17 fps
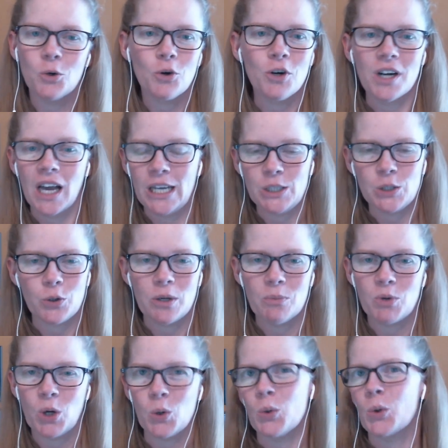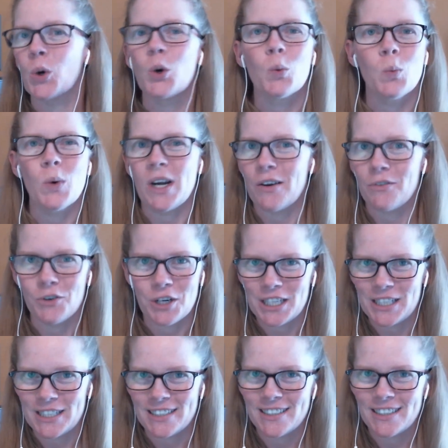or an ice cream cone or whatever it
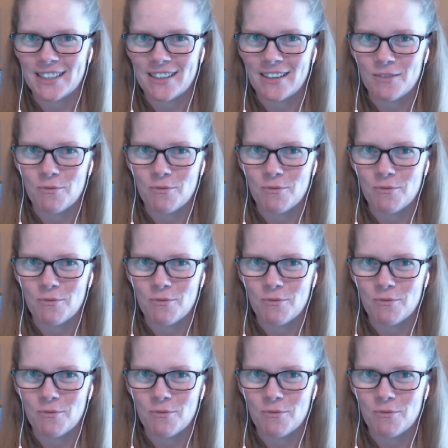is.